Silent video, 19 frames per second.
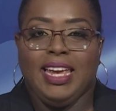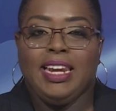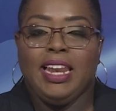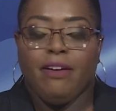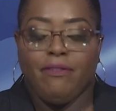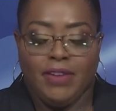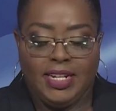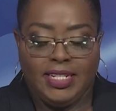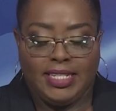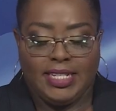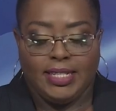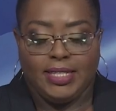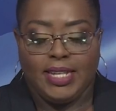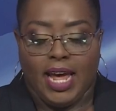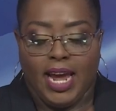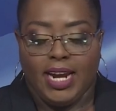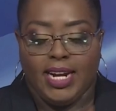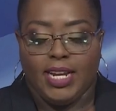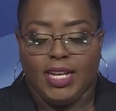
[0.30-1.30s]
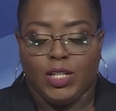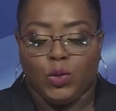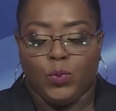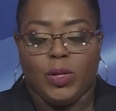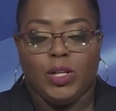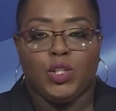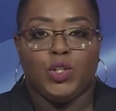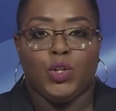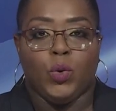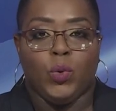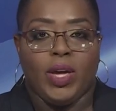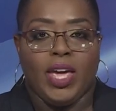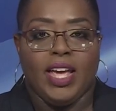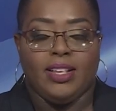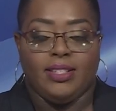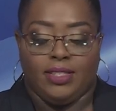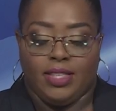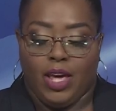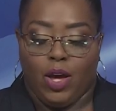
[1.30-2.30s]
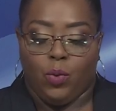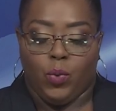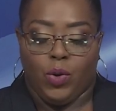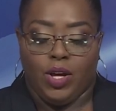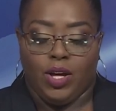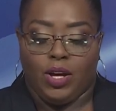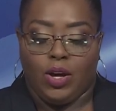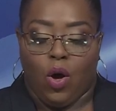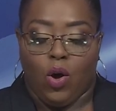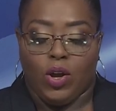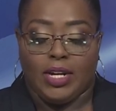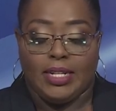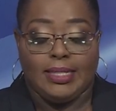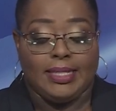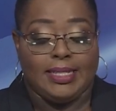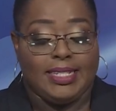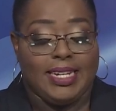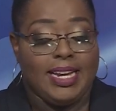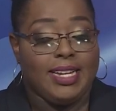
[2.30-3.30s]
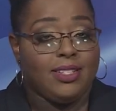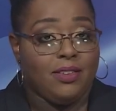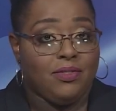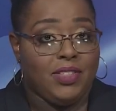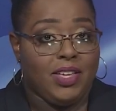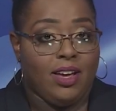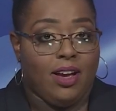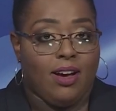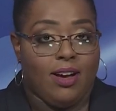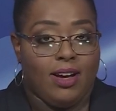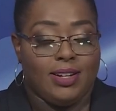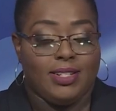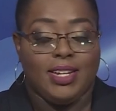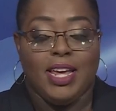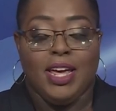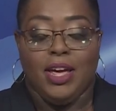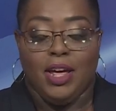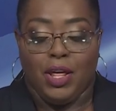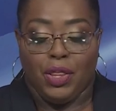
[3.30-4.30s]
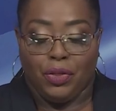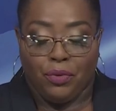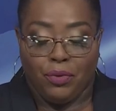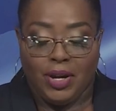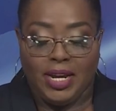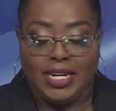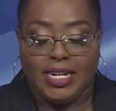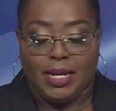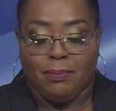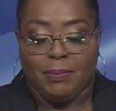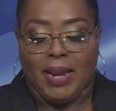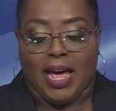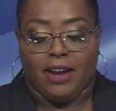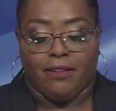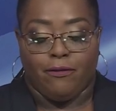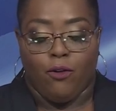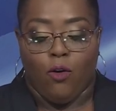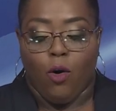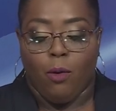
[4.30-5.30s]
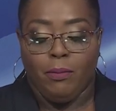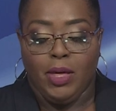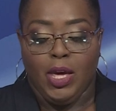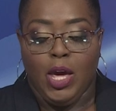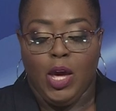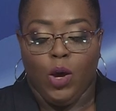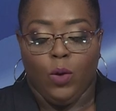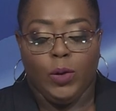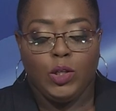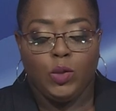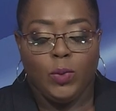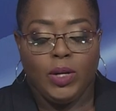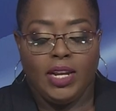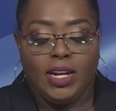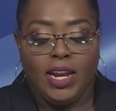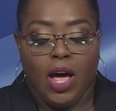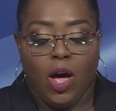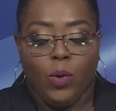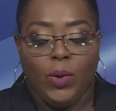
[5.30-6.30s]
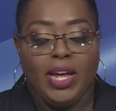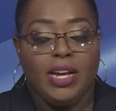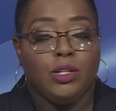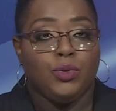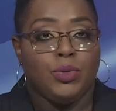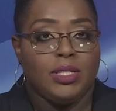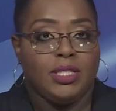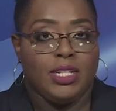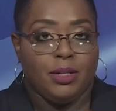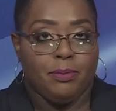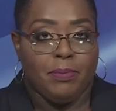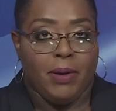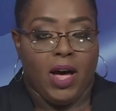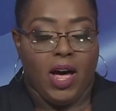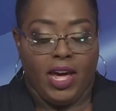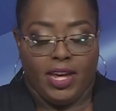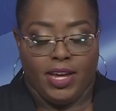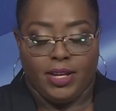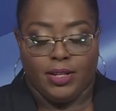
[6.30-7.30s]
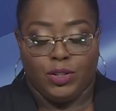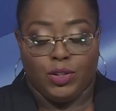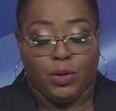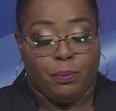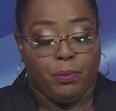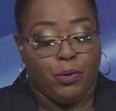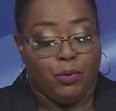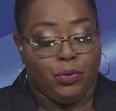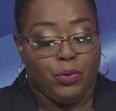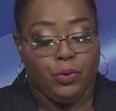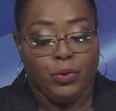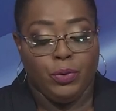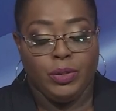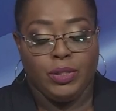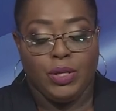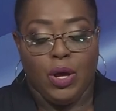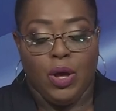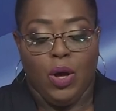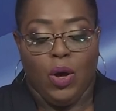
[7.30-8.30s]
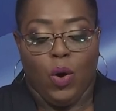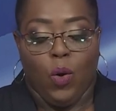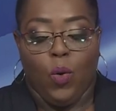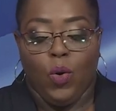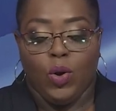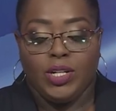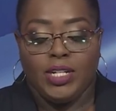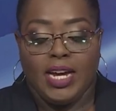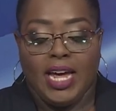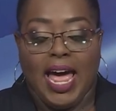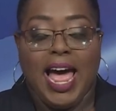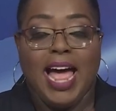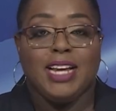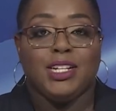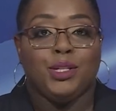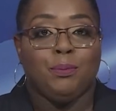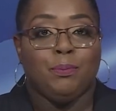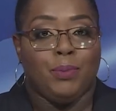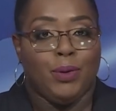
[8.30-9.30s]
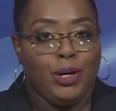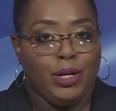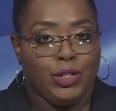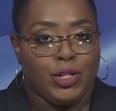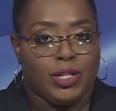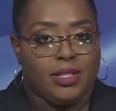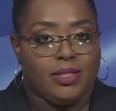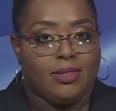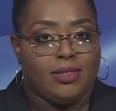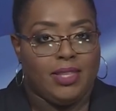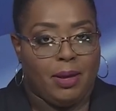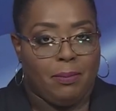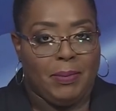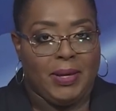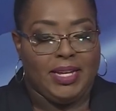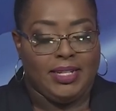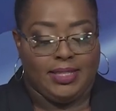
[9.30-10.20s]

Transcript: 11 designers will showcase their work on a state-of-the-art 3D platform, which will allow interested buyers to peruse, order, and purchase their